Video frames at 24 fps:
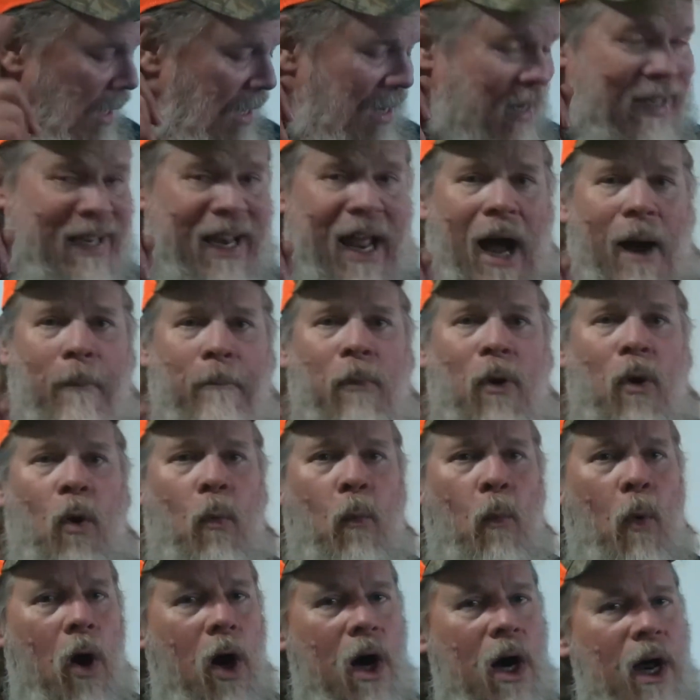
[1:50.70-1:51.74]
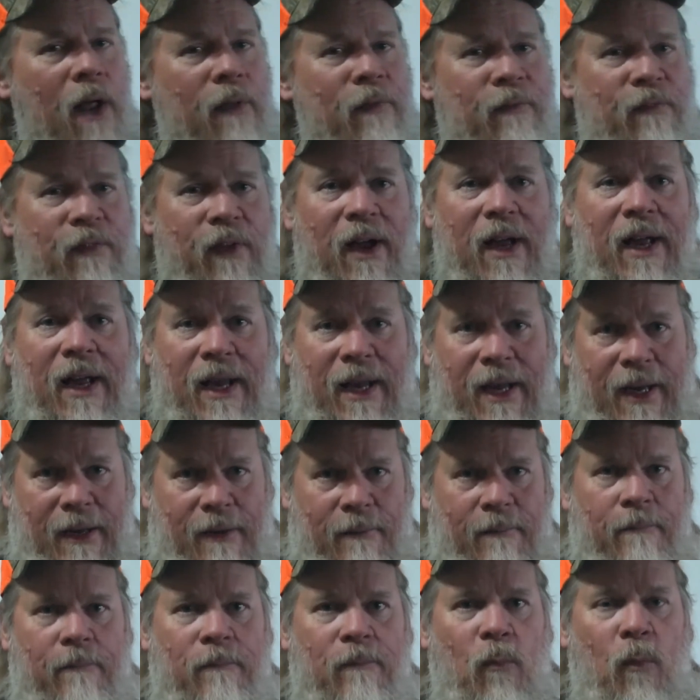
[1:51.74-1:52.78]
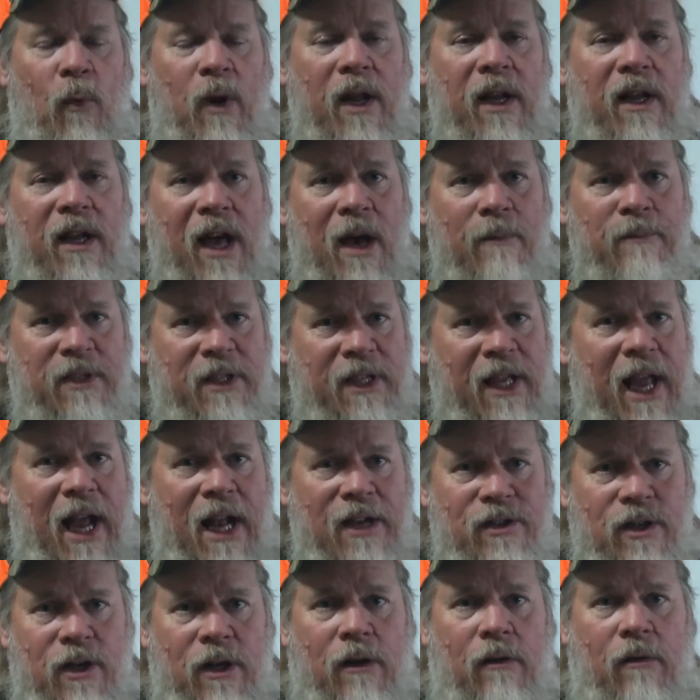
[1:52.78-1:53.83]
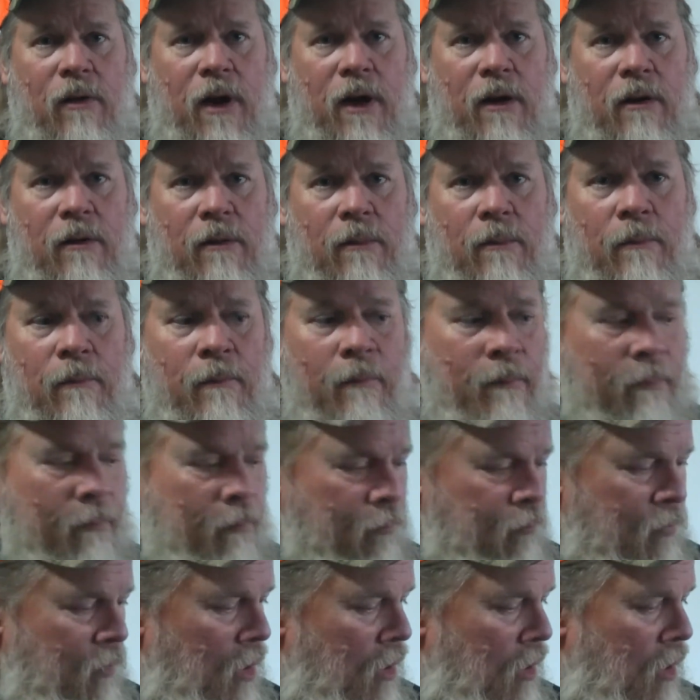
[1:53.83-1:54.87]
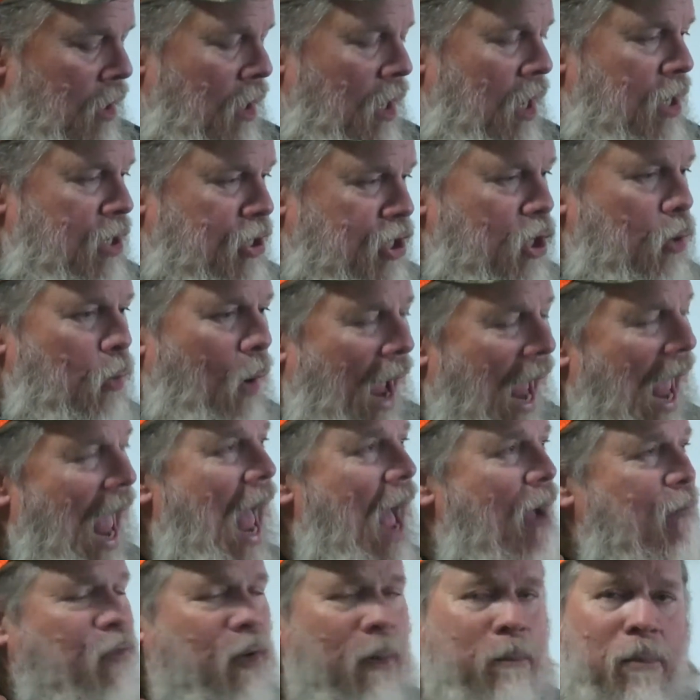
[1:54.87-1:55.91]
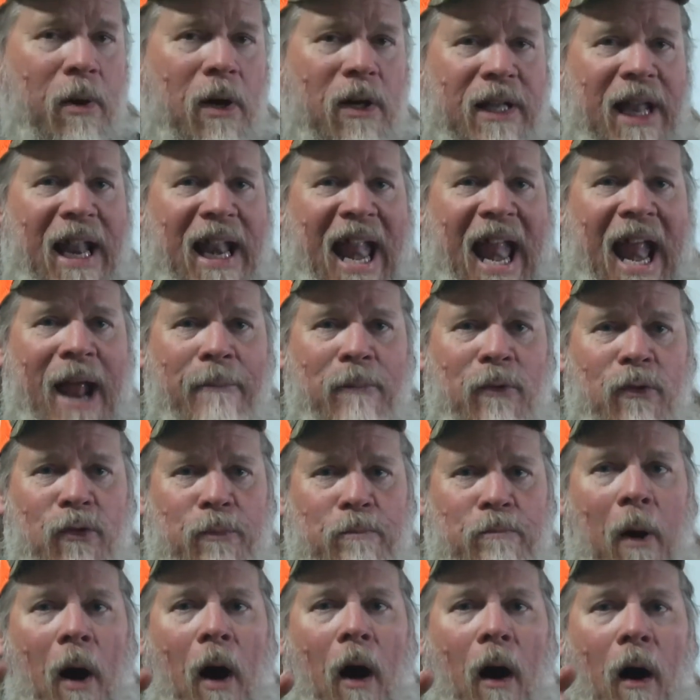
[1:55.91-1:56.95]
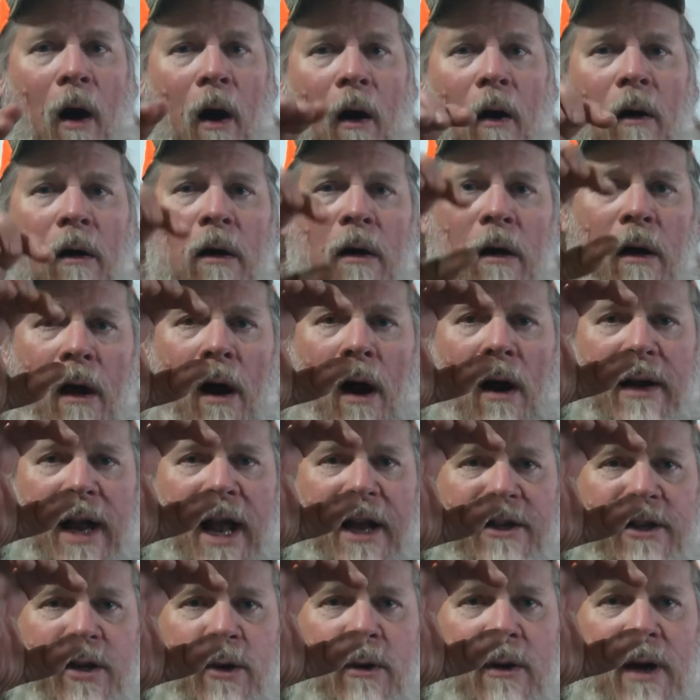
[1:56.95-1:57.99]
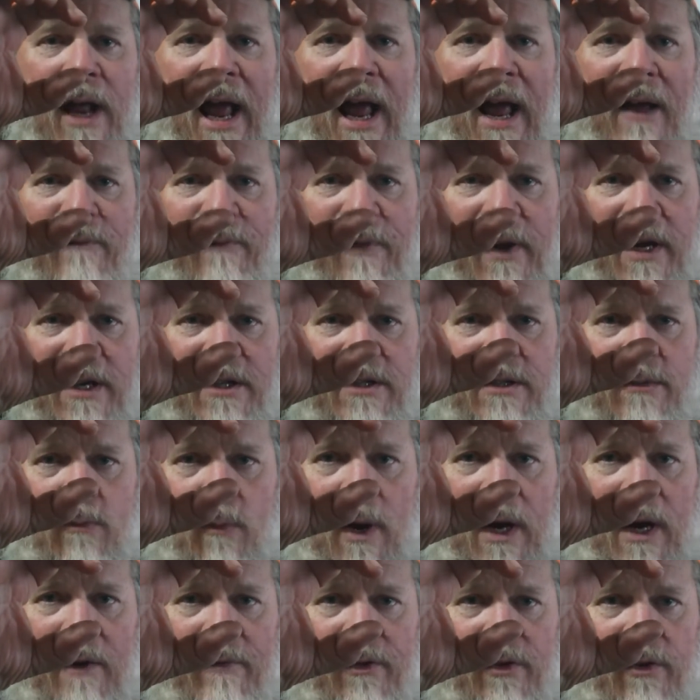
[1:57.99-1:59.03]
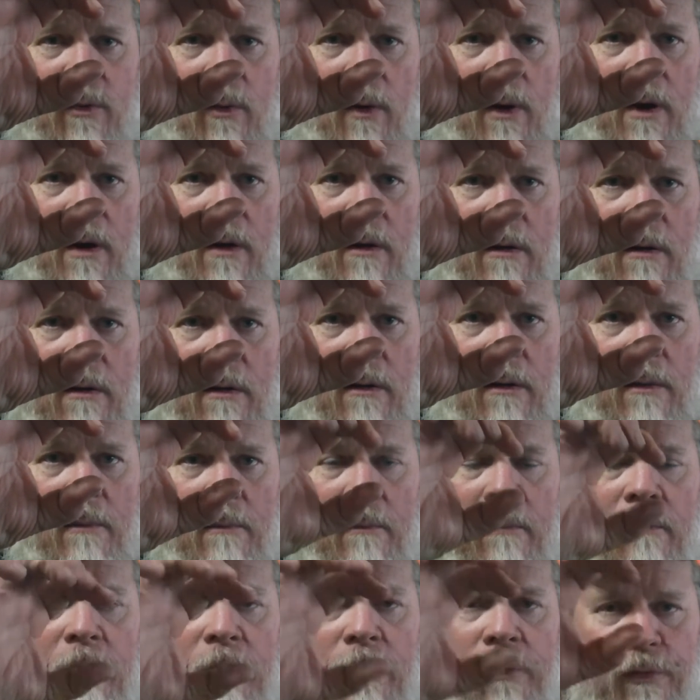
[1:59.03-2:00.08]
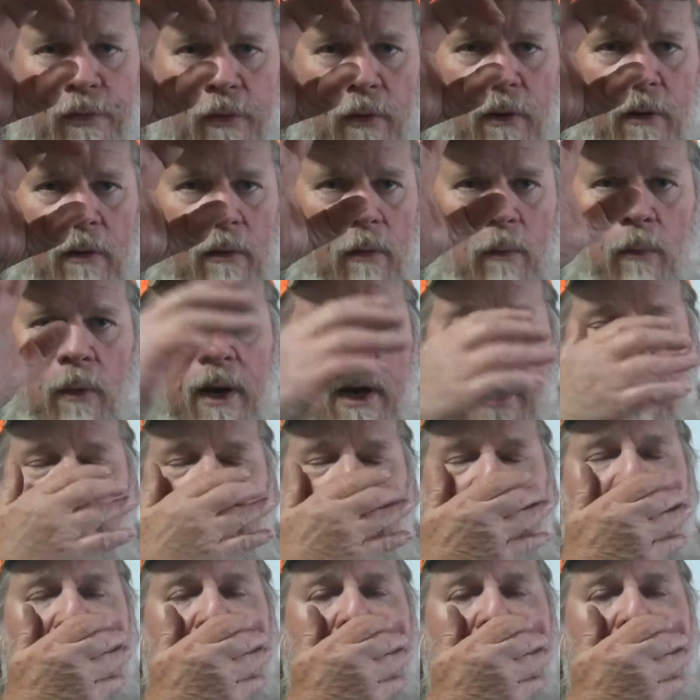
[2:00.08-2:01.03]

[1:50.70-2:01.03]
Number one thing when it comes to catching a critter is you have to put that animal's paw on that 2.5 inch whatever square, circle, whatever.